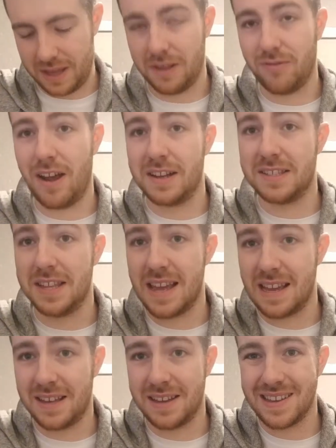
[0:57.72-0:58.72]
congrats to
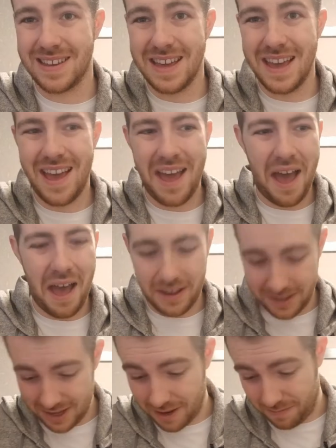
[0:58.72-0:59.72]
that guy.
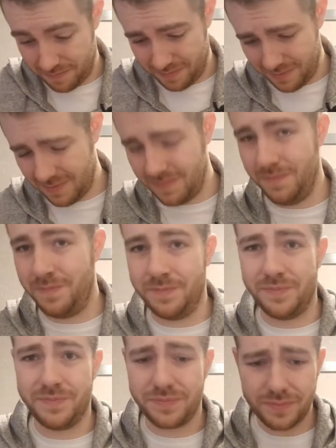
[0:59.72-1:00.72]
So
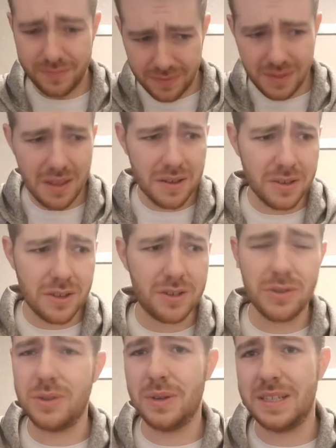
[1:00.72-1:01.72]
I'm going to
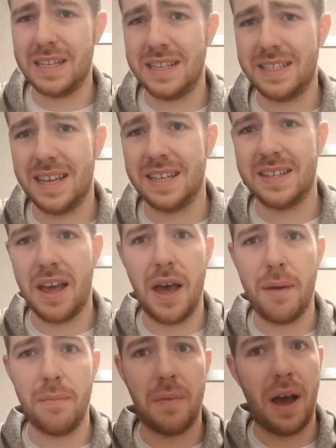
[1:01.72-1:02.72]
do a quick taste test.
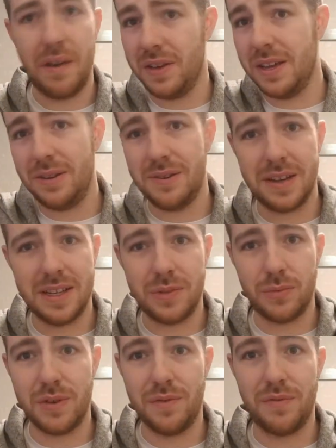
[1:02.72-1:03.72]
I've hit you
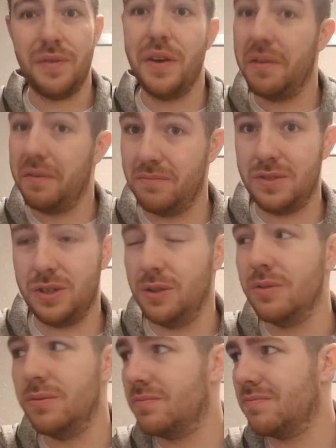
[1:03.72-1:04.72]
guys with
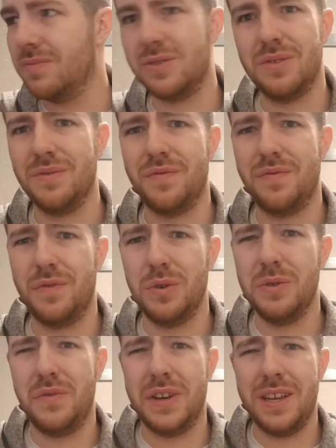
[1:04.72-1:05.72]
two sort of
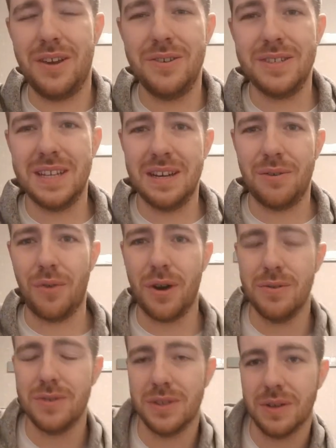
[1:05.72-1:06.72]
food videos in a
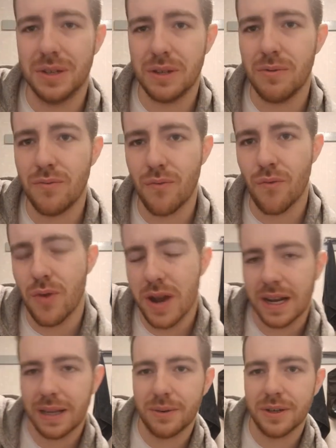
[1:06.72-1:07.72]
row, so I don't
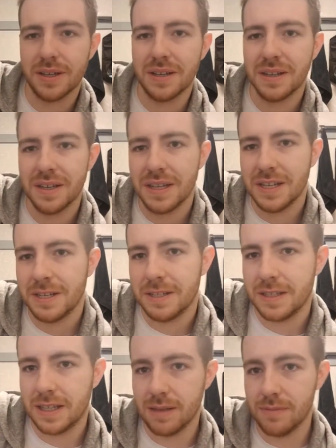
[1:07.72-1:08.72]
really want to
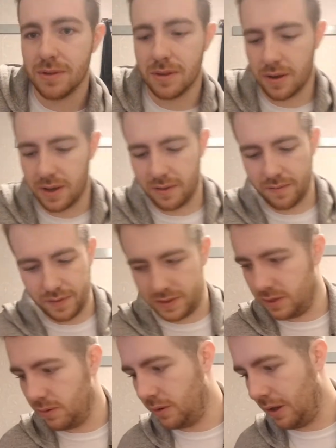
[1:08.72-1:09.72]
keep you going for
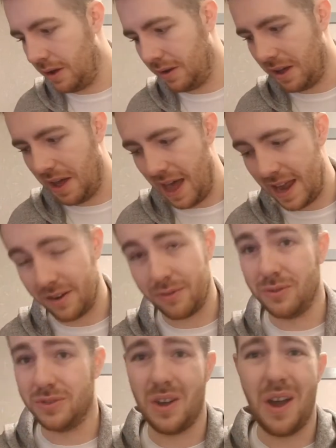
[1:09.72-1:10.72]
too long, and
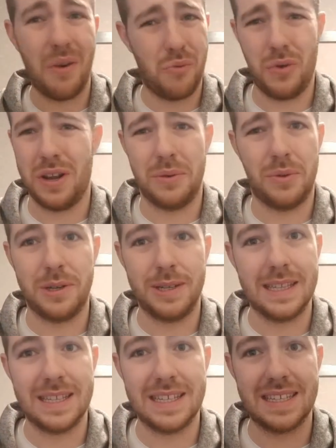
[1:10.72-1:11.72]
also I really want to
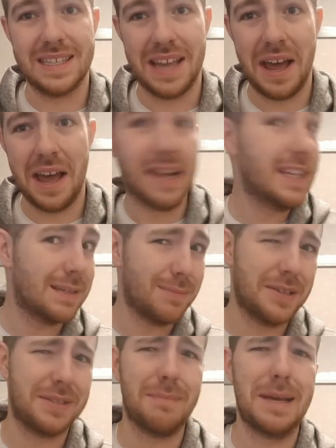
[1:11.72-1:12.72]
eat this. It
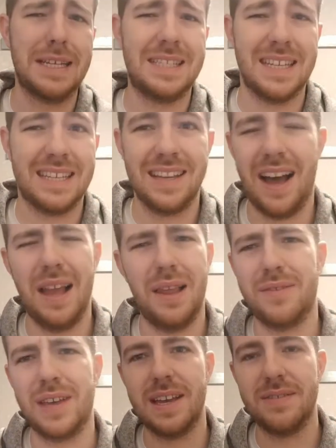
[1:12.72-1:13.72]
smells amazing. I
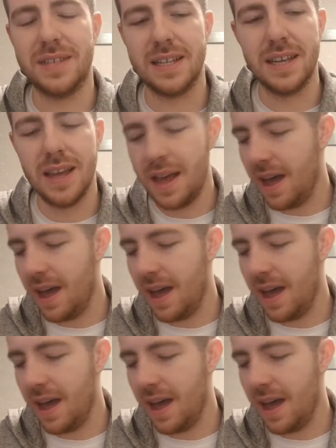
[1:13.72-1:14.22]
love KFC.